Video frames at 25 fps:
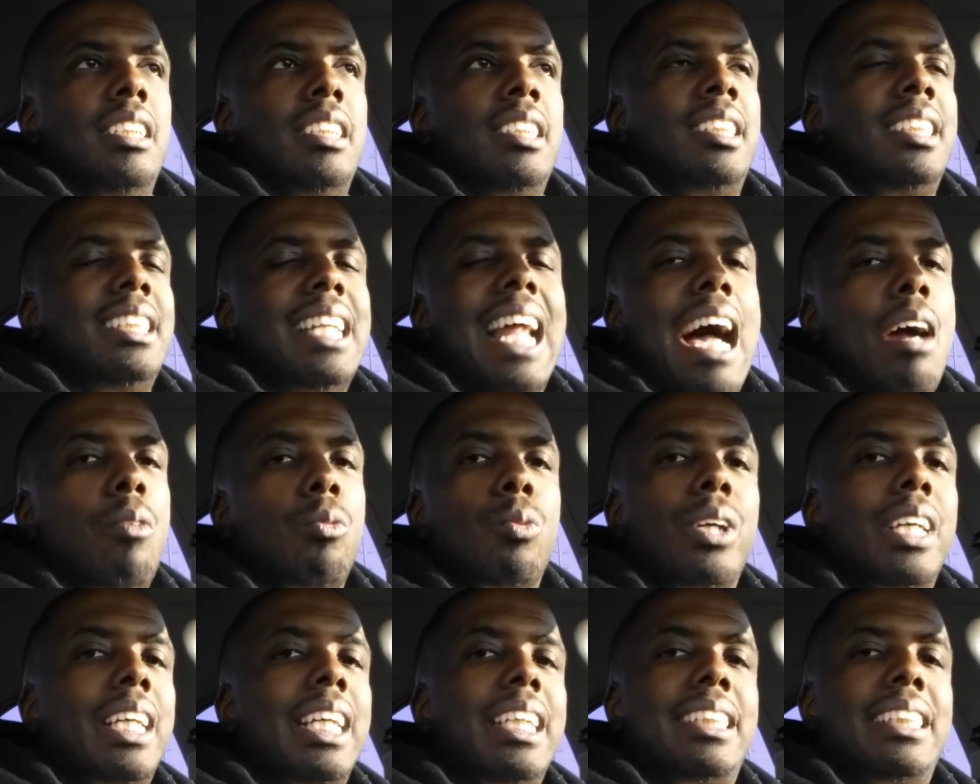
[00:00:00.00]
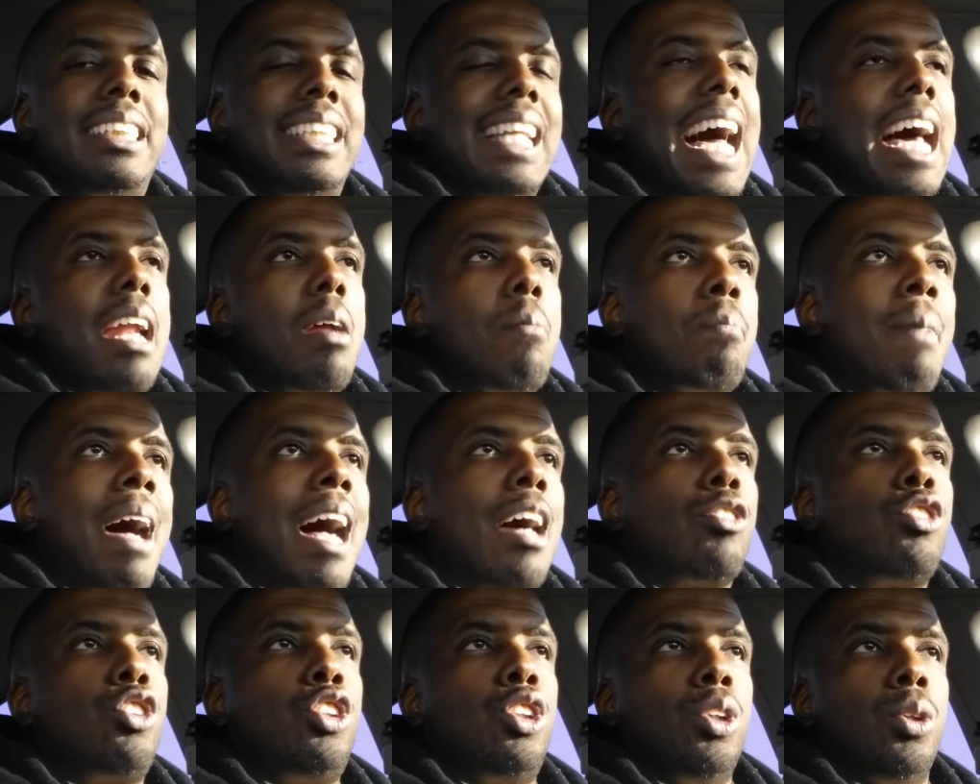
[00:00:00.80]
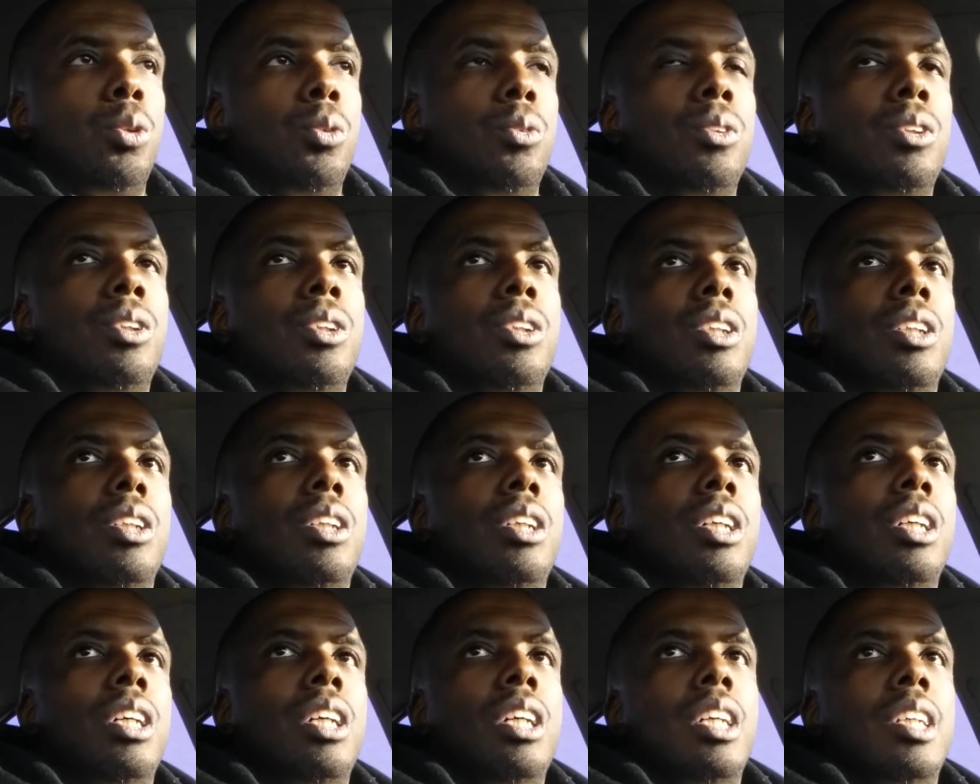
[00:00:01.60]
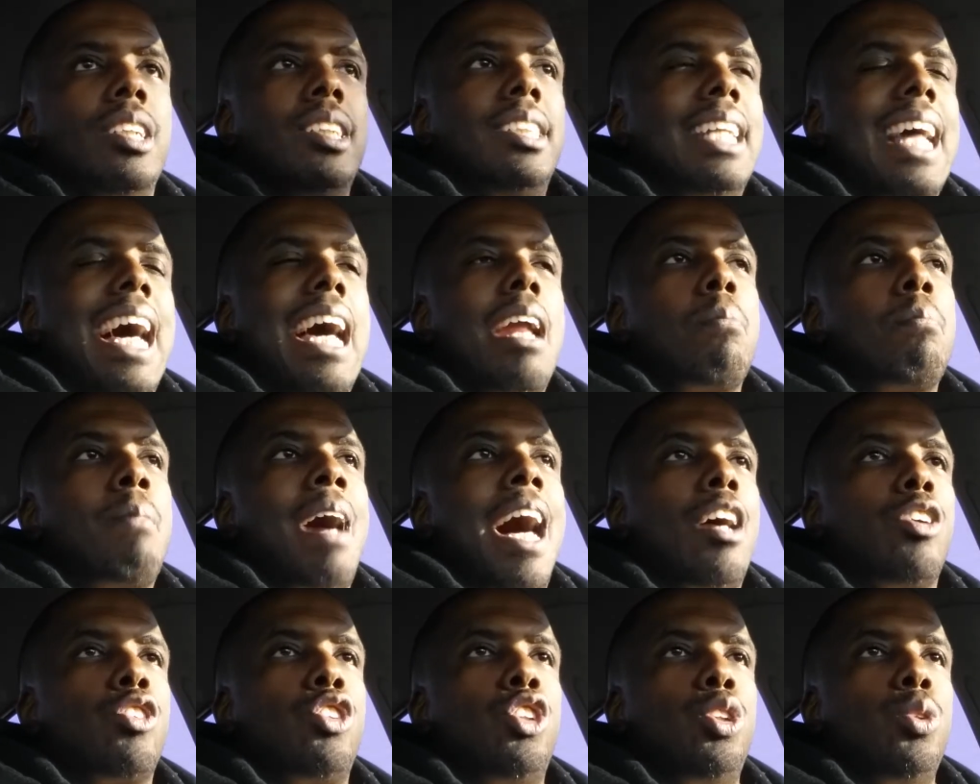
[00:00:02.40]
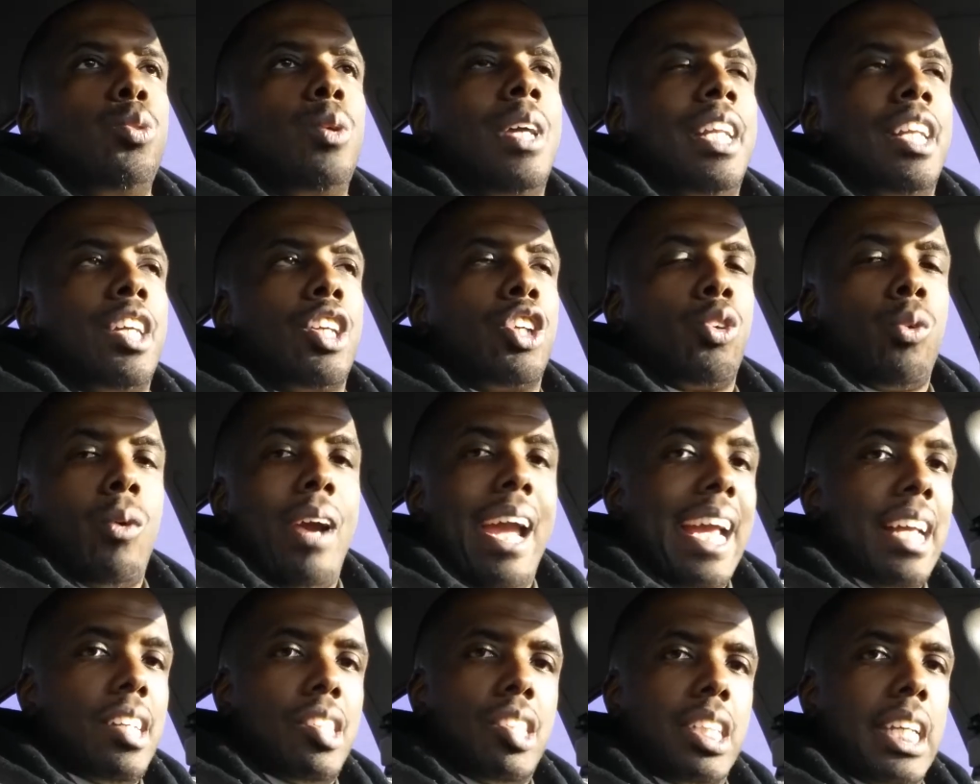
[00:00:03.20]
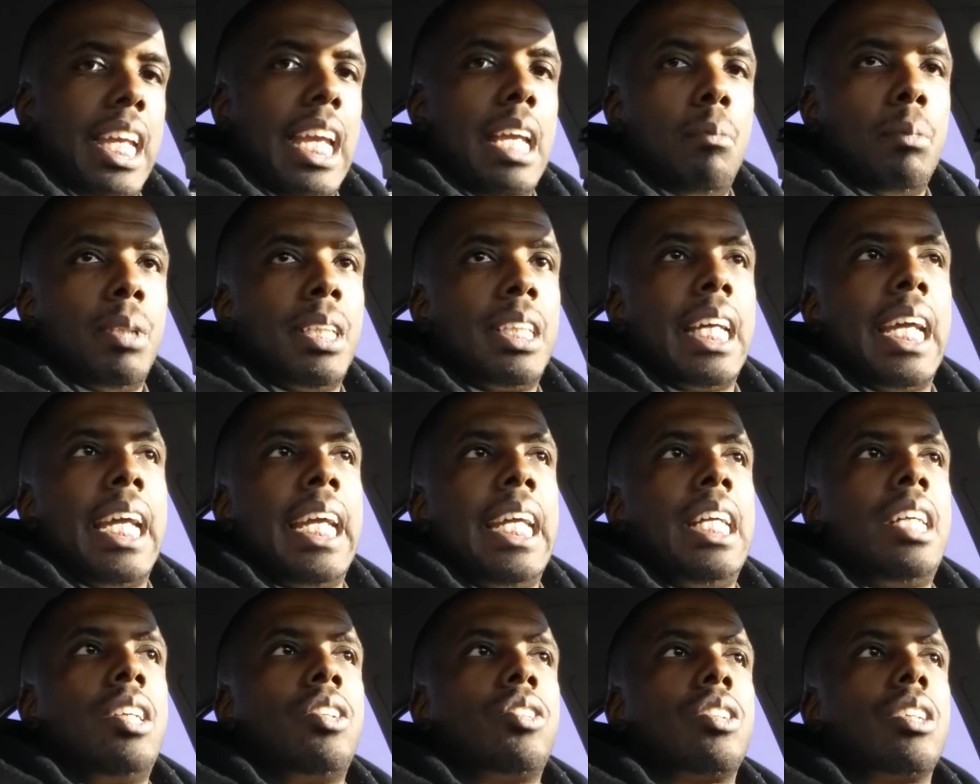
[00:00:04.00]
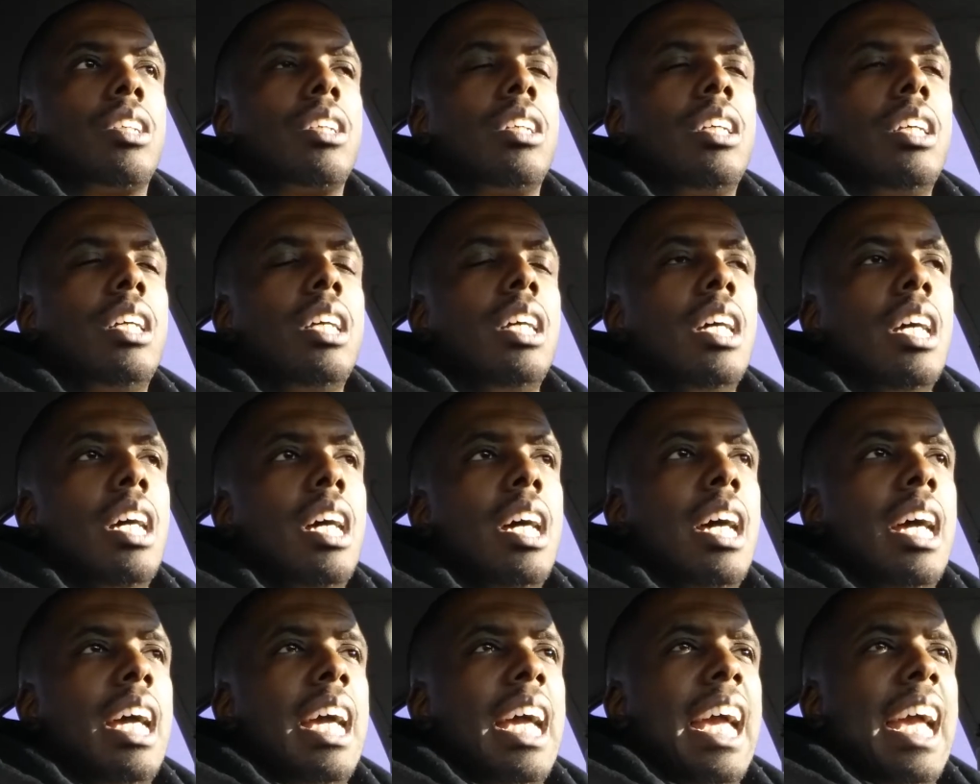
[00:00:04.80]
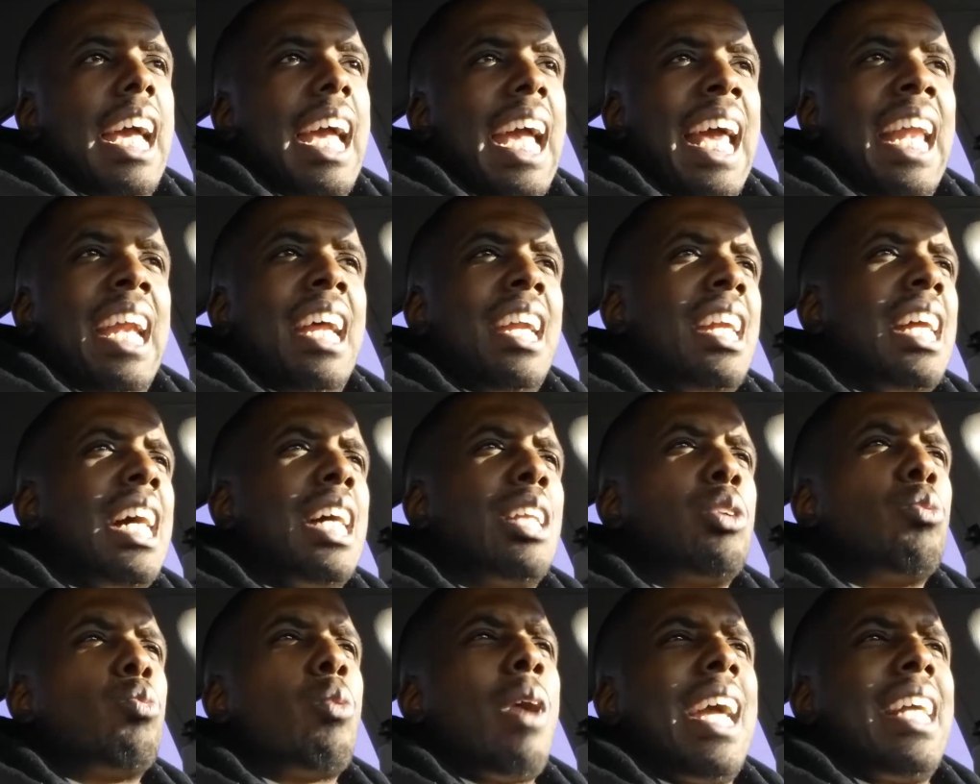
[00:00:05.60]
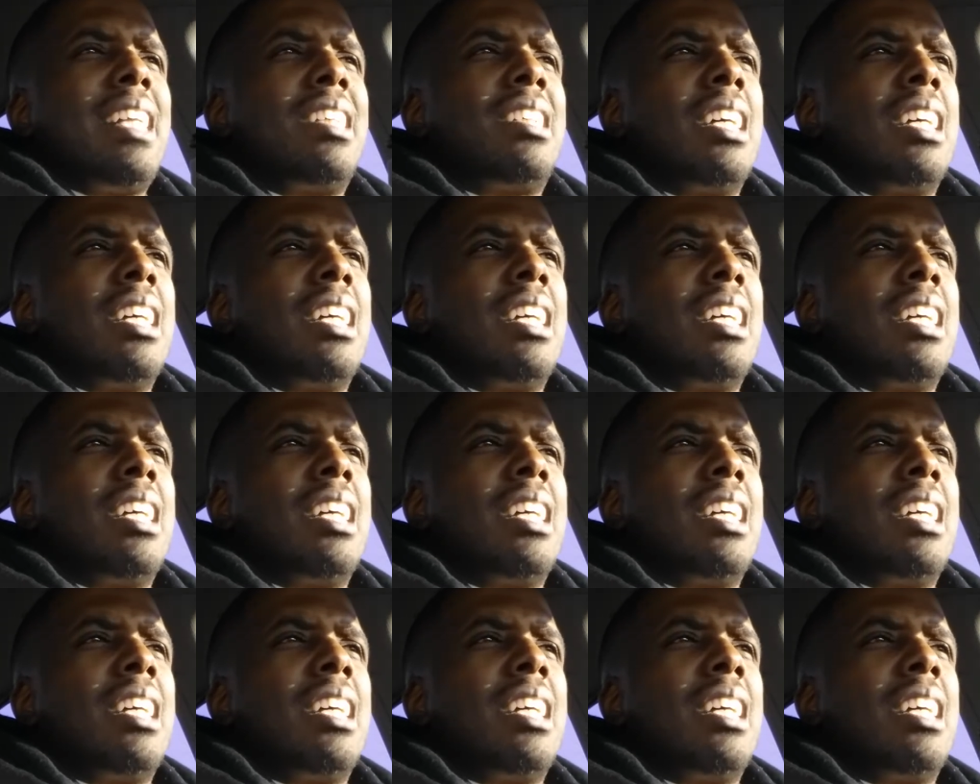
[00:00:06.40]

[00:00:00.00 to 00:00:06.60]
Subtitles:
It's not about you. It's not about you in the grand scheme of things. And another way